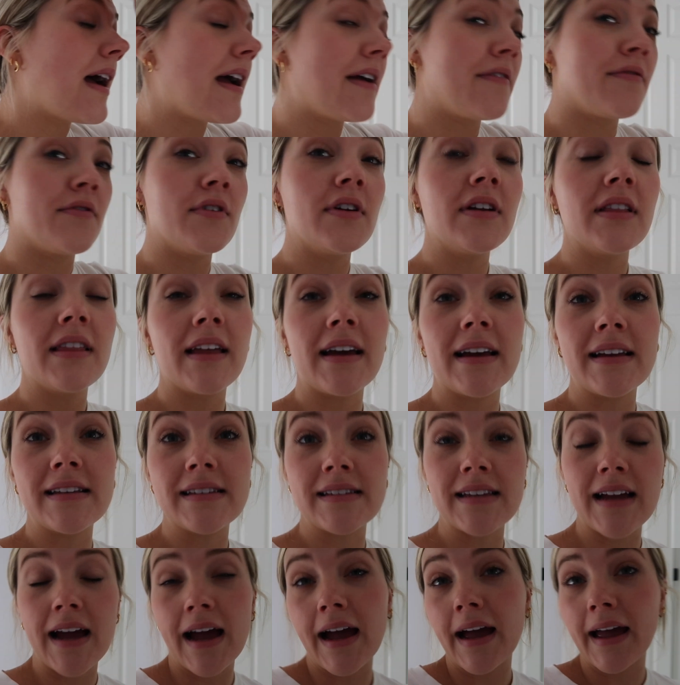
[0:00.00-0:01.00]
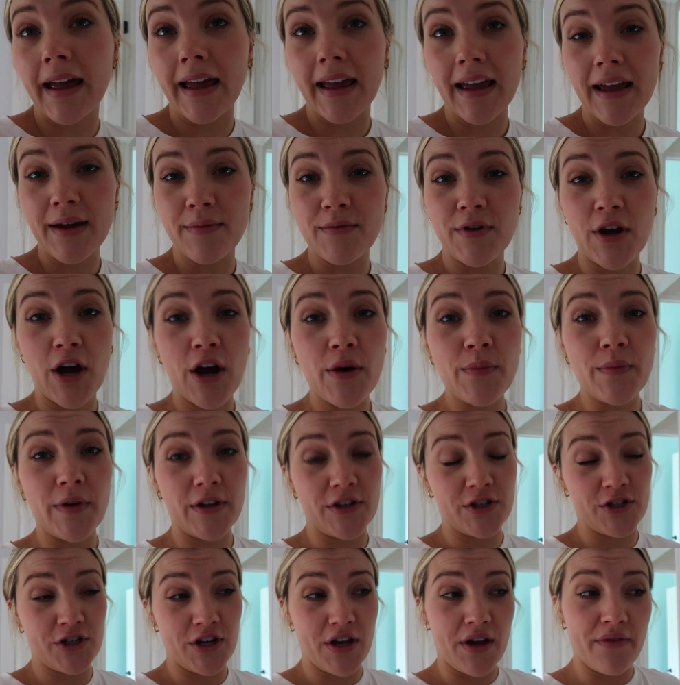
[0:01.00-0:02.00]
I've realized I am not
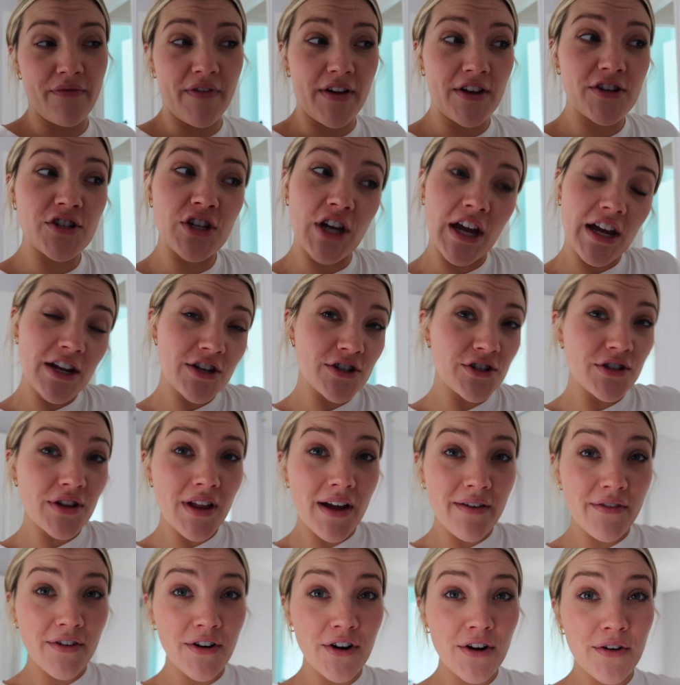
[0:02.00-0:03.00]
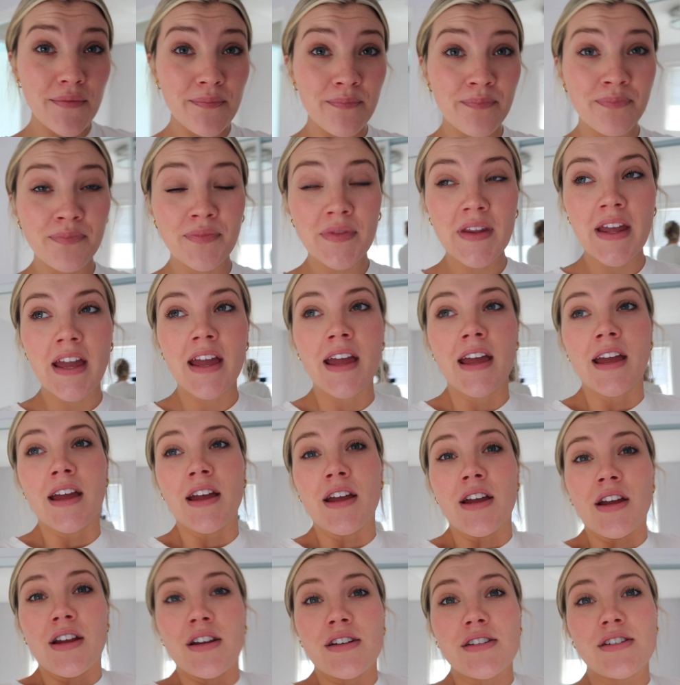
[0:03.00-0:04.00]
much of a change lover.
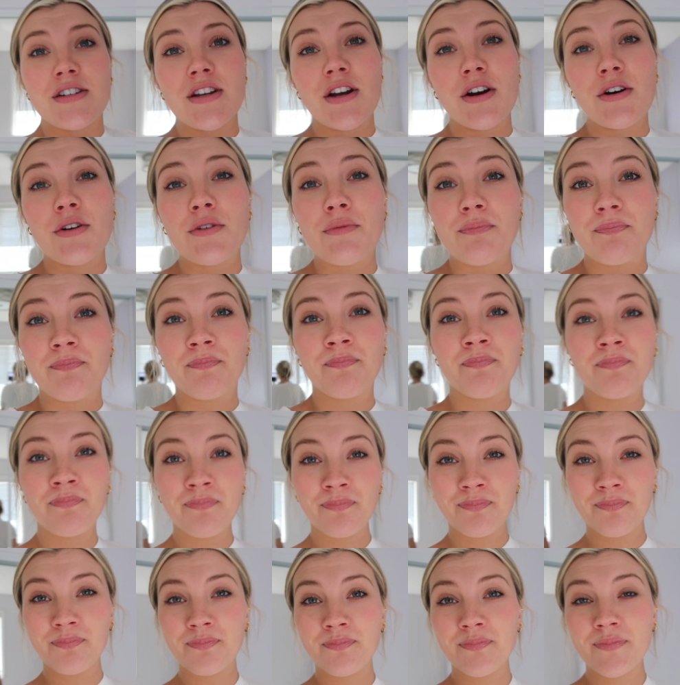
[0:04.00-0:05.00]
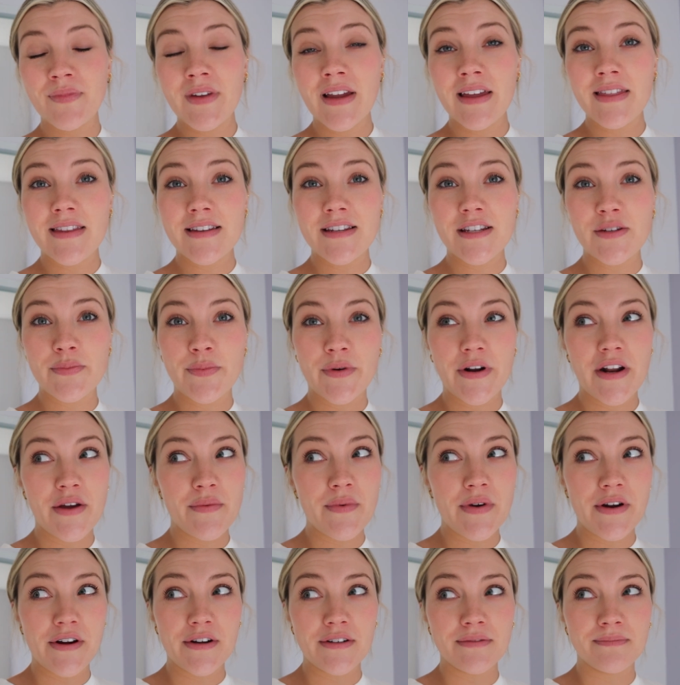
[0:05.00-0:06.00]
So this is pretty
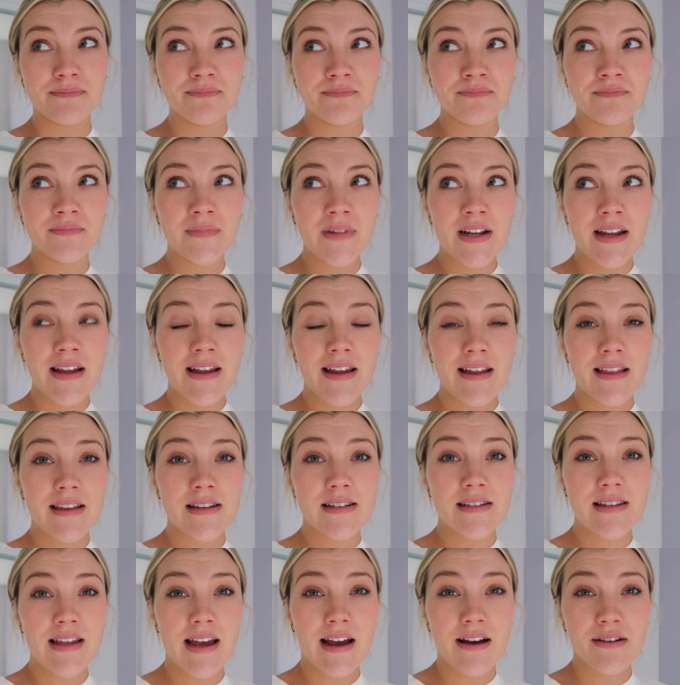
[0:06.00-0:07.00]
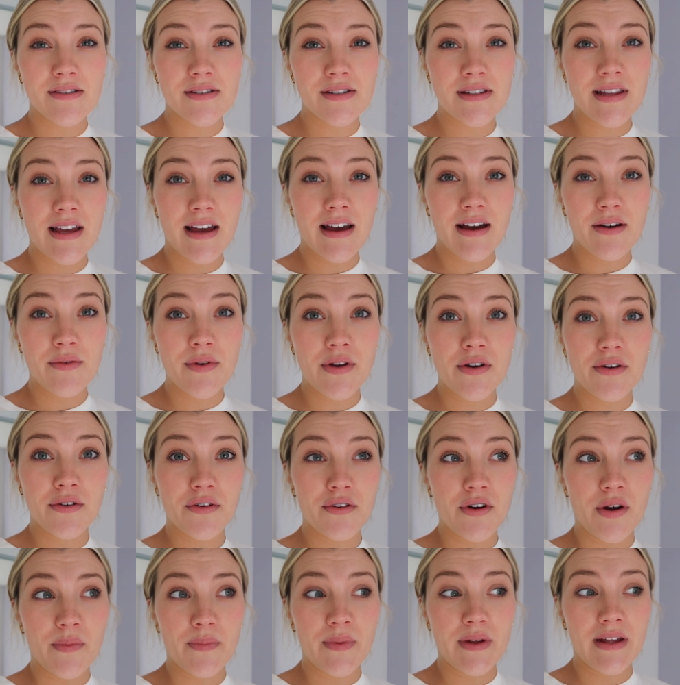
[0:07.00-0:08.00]
weird. This is the house that we
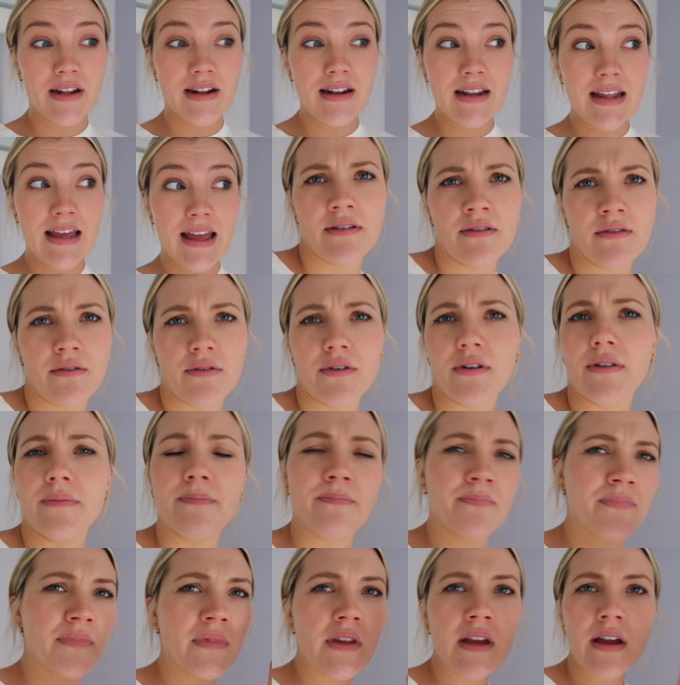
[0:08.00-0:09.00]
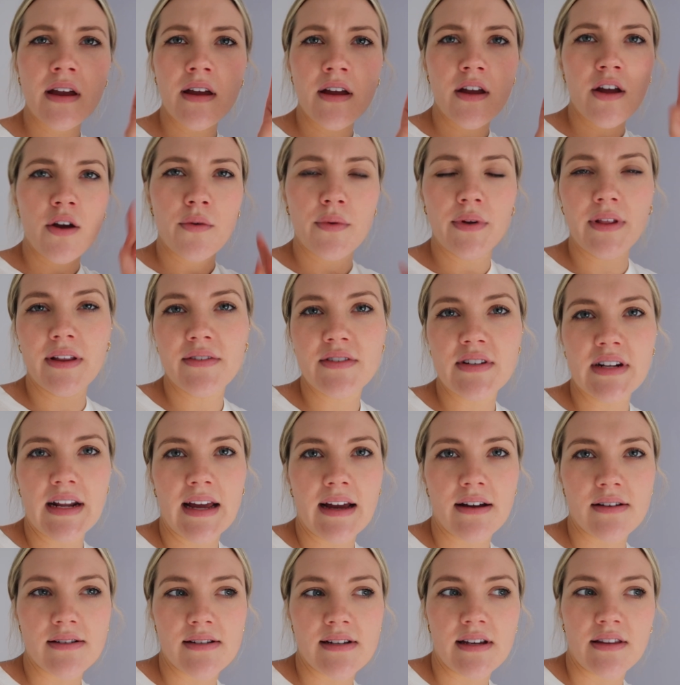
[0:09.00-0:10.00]
grew up in, or we lived in a
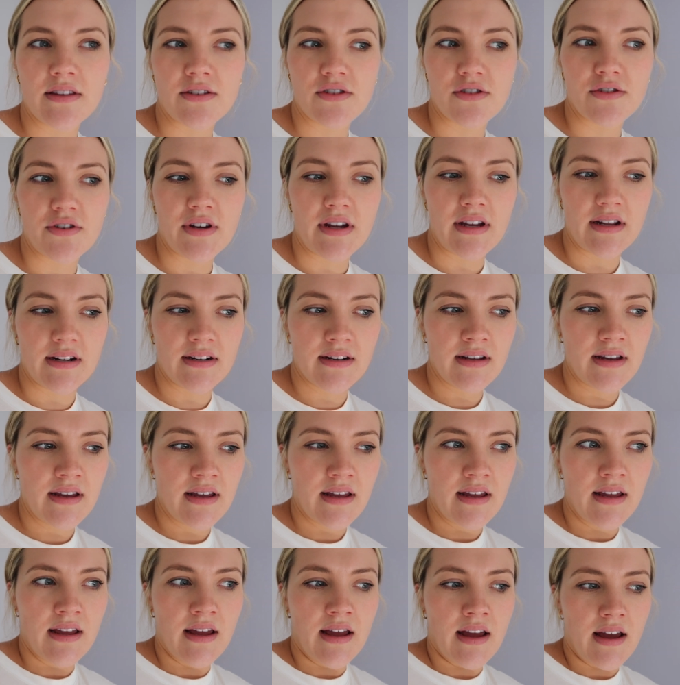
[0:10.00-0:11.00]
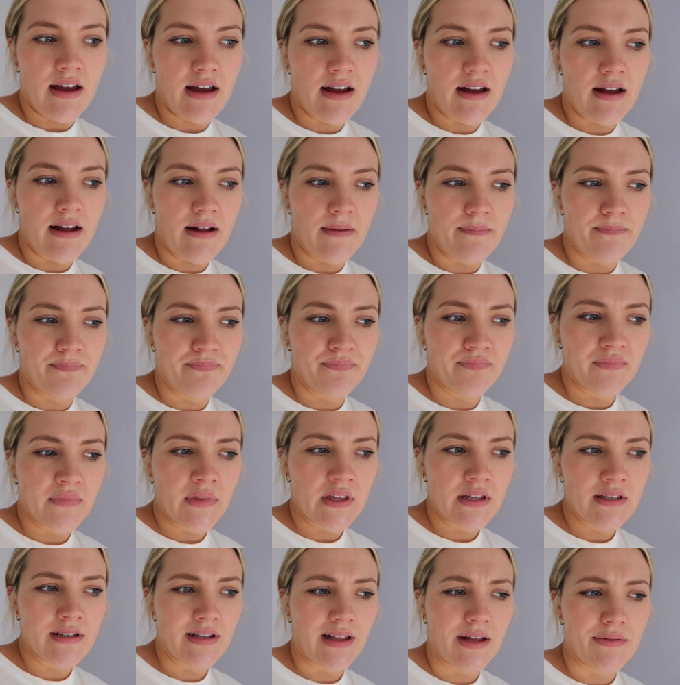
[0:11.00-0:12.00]
house down the street um,
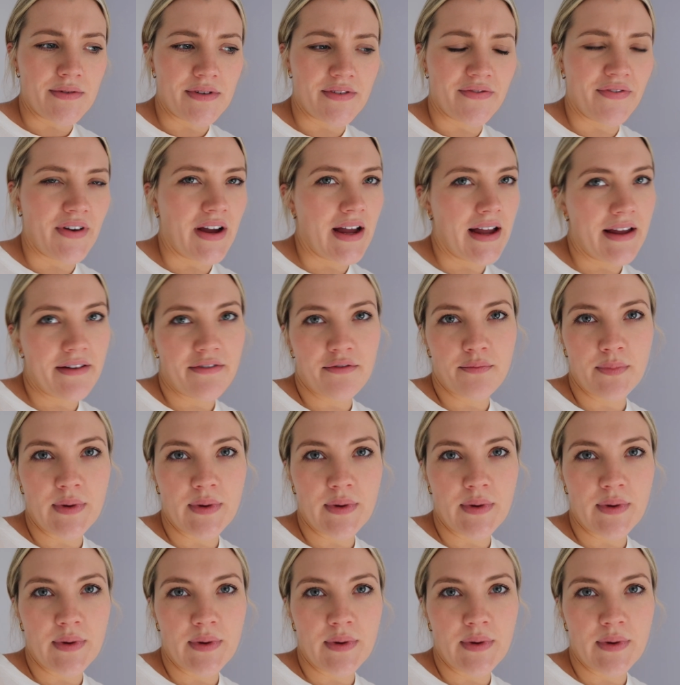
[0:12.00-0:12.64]
till I was five.